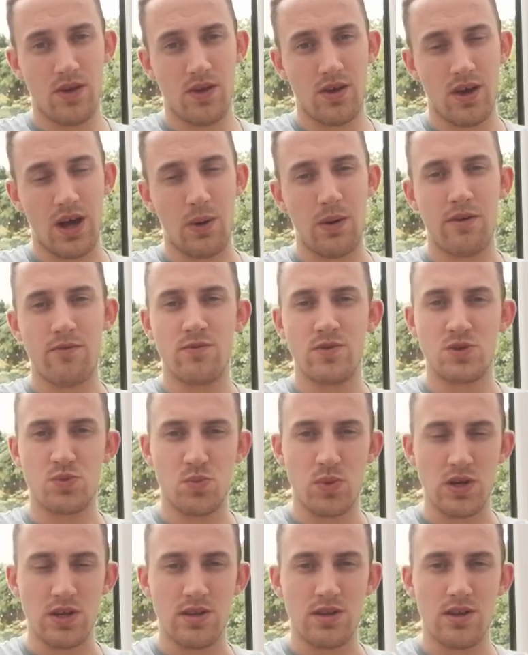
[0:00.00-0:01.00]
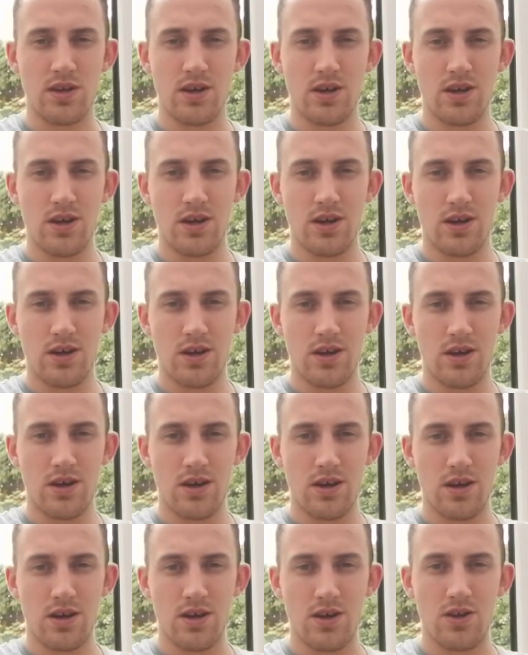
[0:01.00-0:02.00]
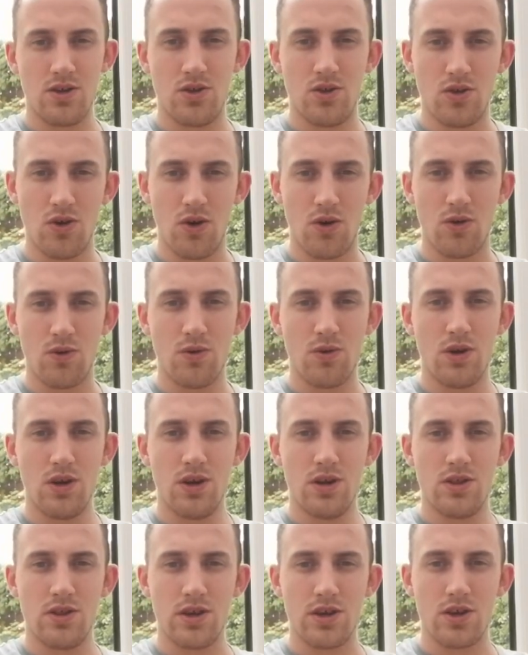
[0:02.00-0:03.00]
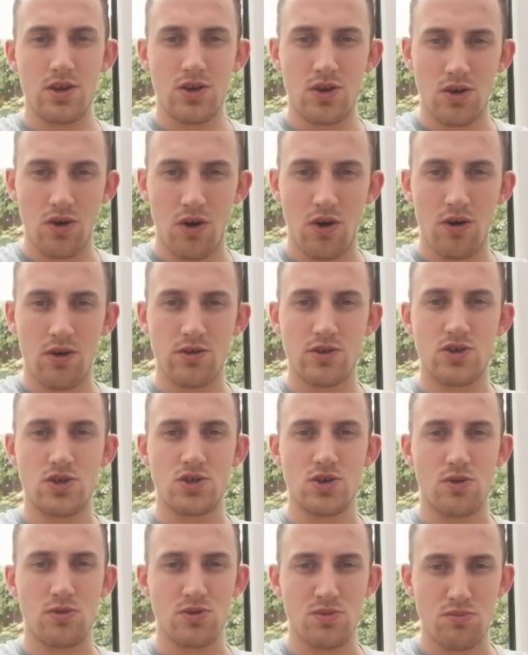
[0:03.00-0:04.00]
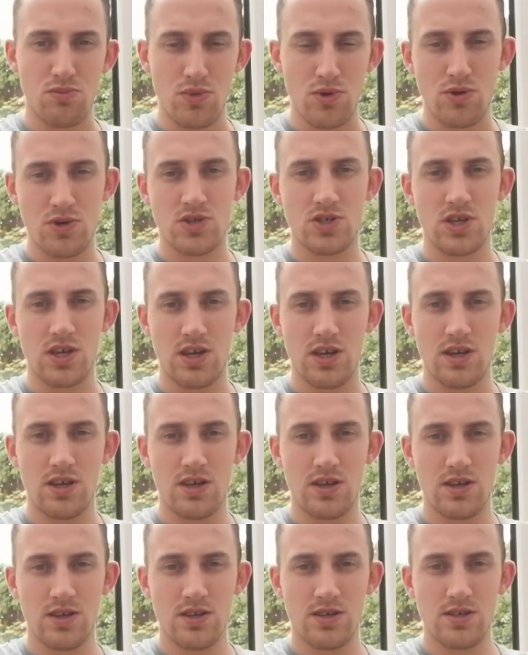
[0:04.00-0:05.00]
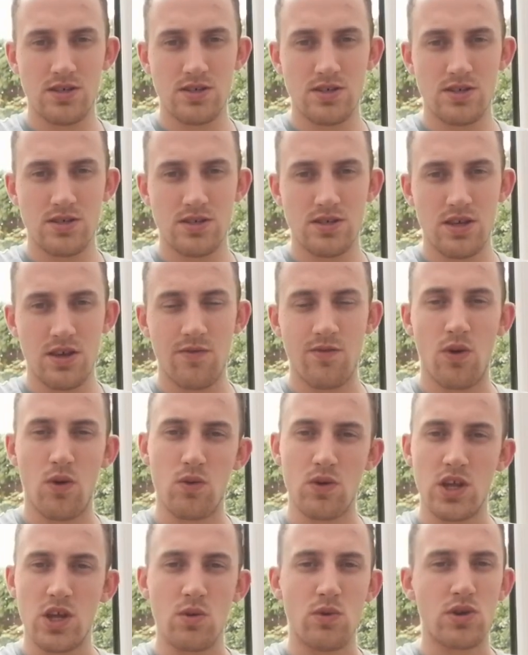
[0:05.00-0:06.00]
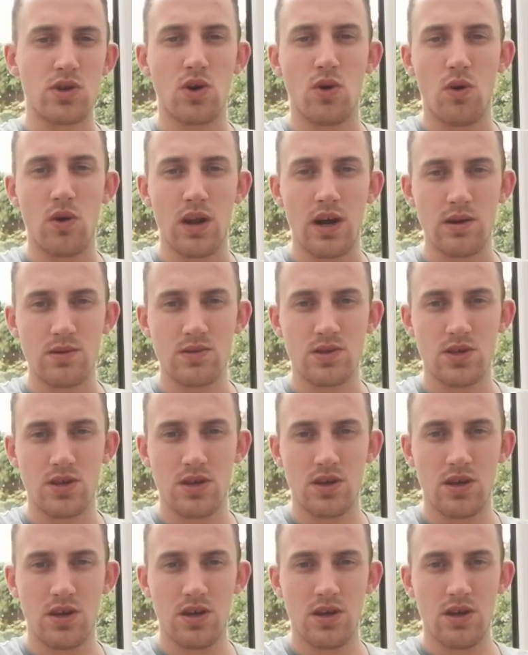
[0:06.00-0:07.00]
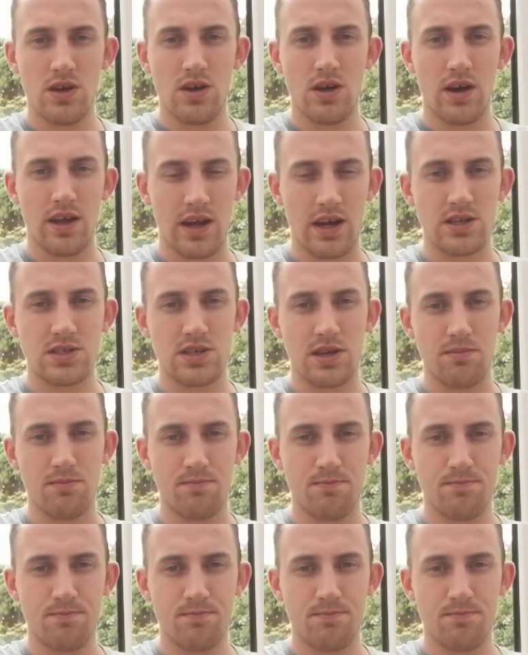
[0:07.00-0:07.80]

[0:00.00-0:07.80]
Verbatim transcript: However, it's been, uh, know that God shows mercy if only you would call out and ask Him.